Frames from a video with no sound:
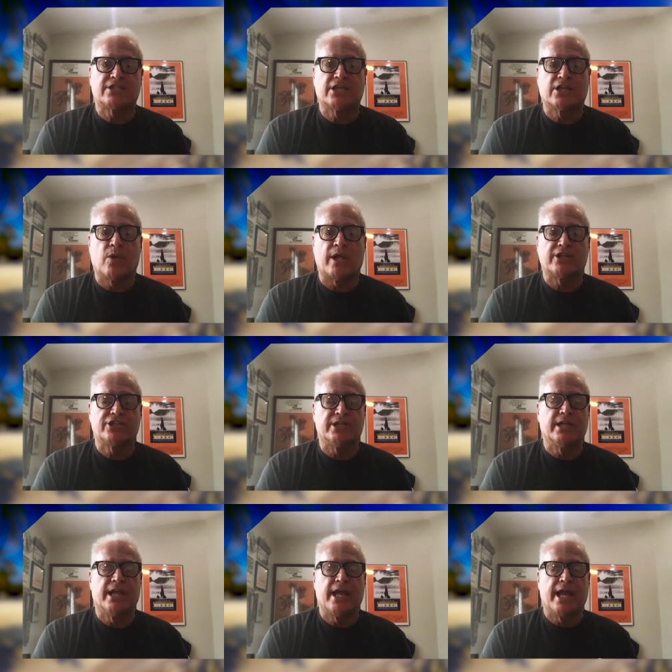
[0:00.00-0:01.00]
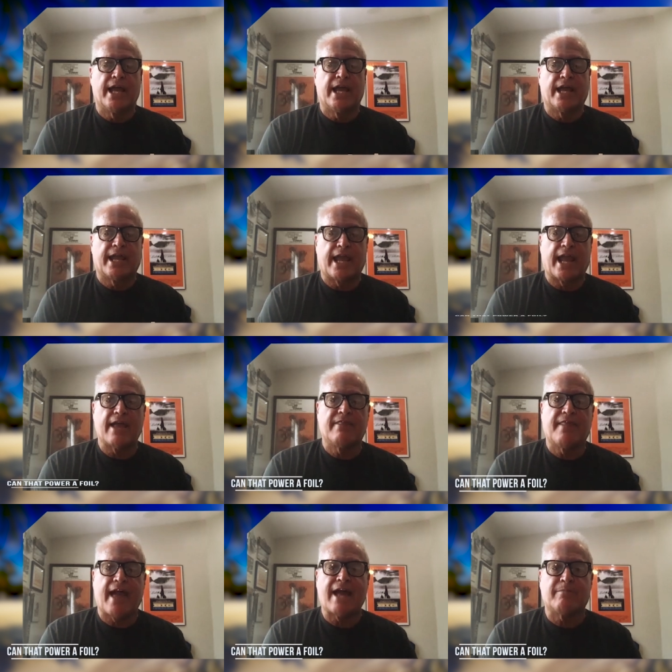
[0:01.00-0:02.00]
the question, can
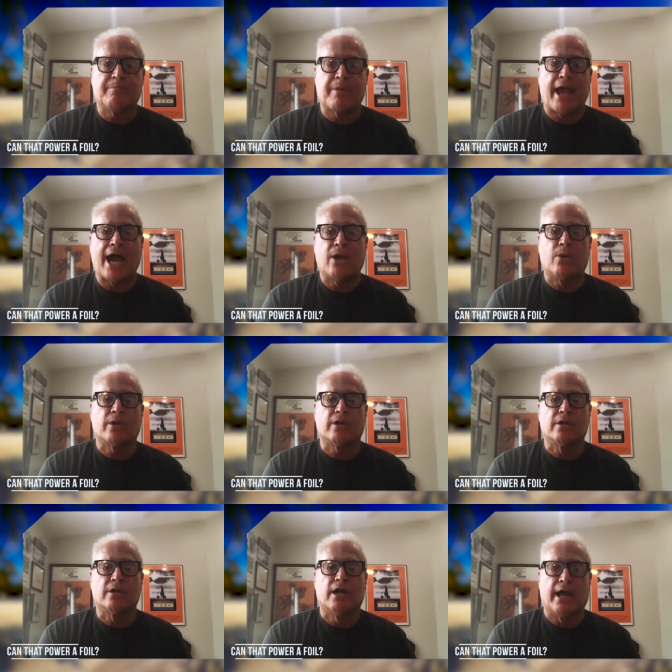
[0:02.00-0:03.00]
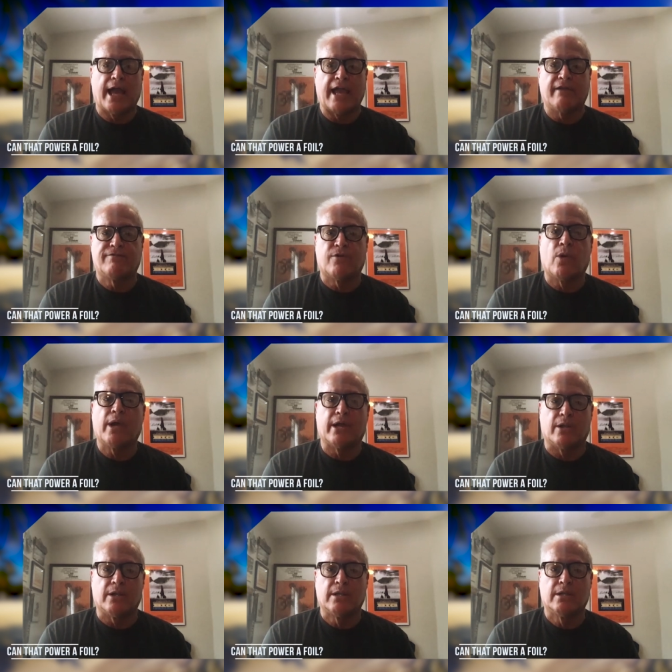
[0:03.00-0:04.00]
that power a
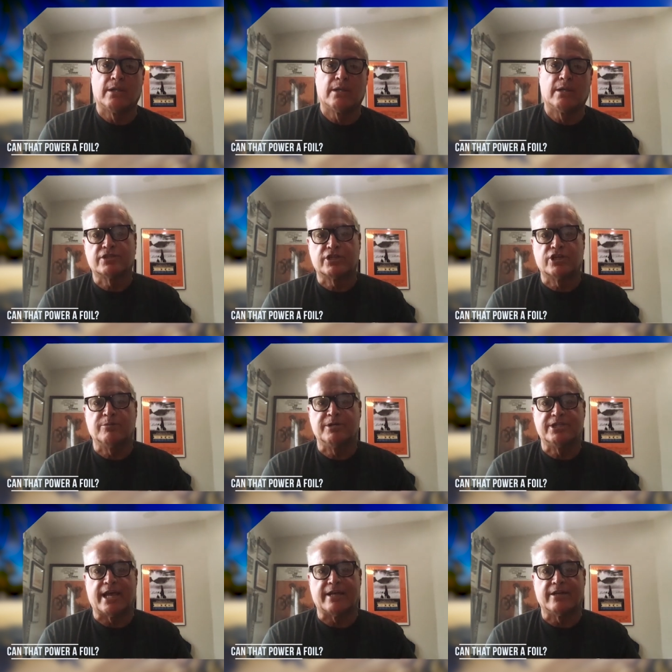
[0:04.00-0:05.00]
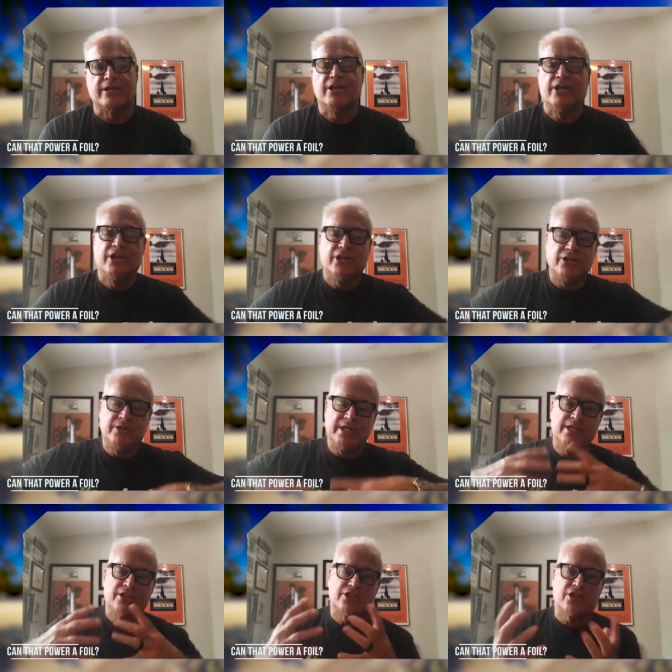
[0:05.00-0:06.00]
foil? The answer
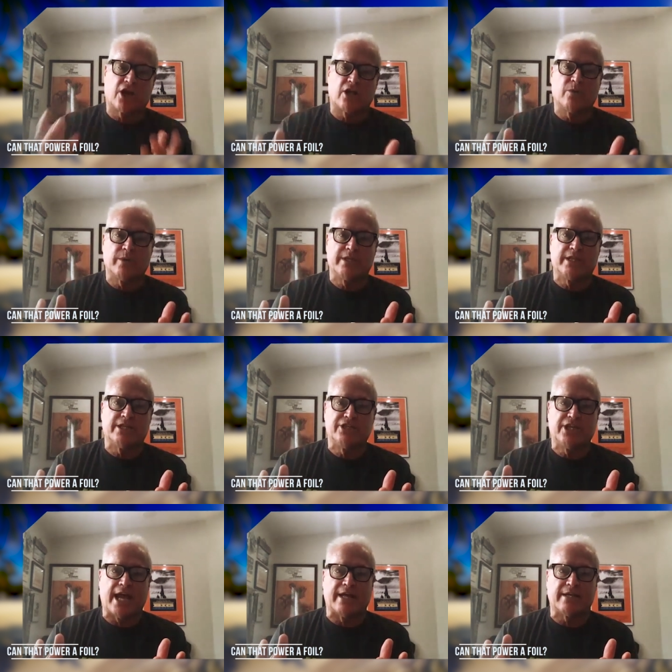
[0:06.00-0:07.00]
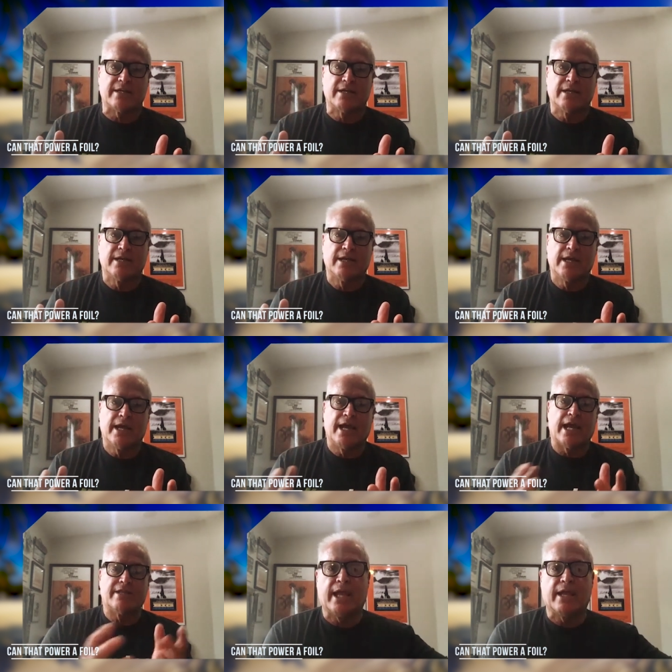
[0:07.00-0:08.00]
is yes, if the
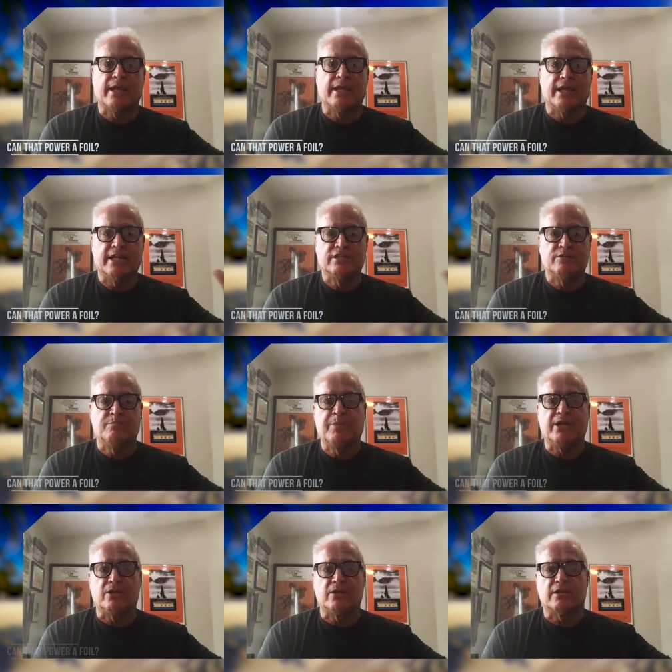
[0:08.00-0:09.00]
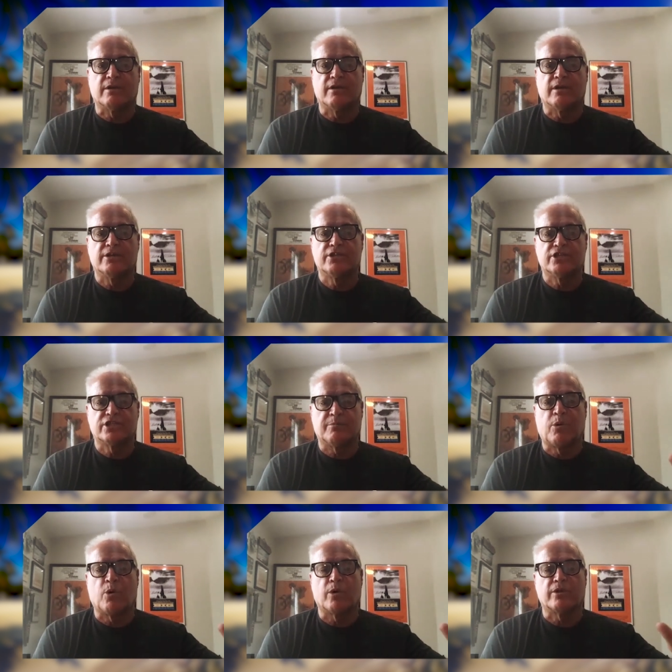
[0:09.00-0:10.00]
wing is built to
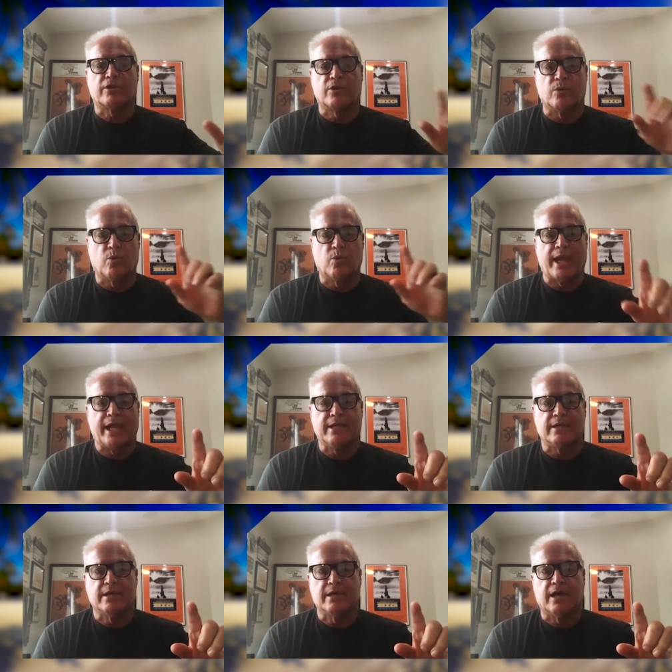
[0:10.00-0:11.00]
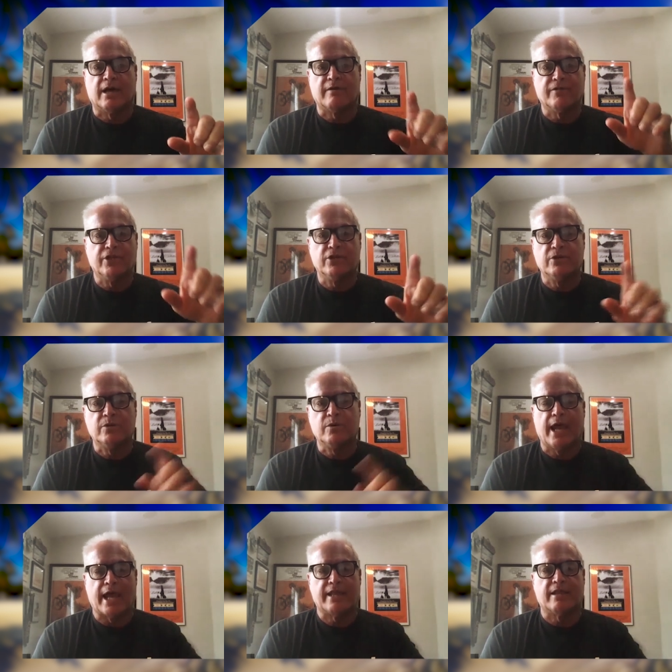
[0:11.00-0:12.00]
support the weight of you
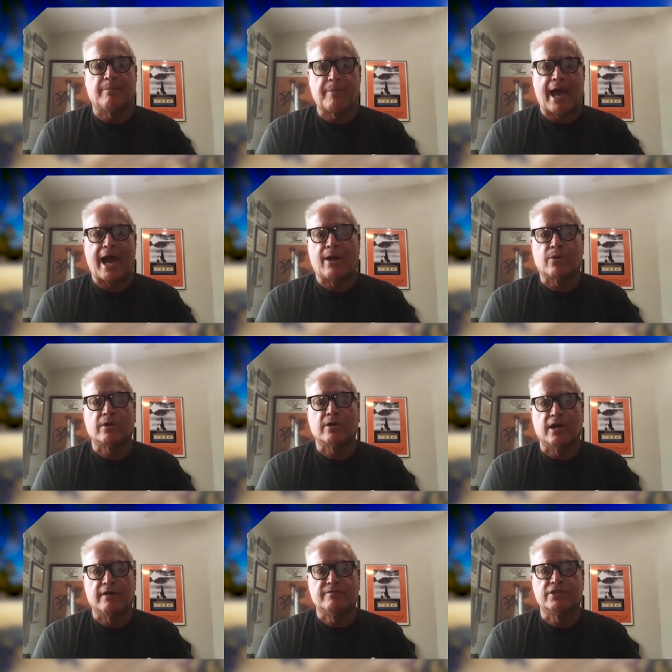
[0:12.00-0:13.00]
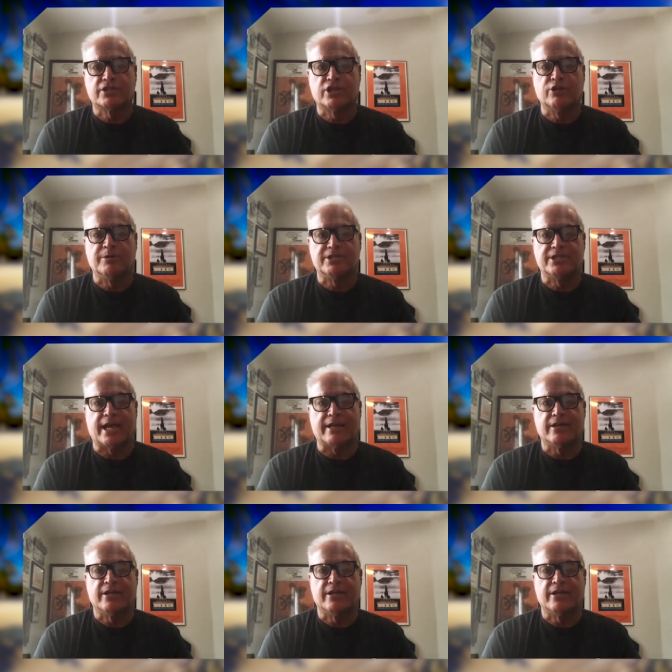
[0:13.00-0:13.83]
and the power of the scuba jet.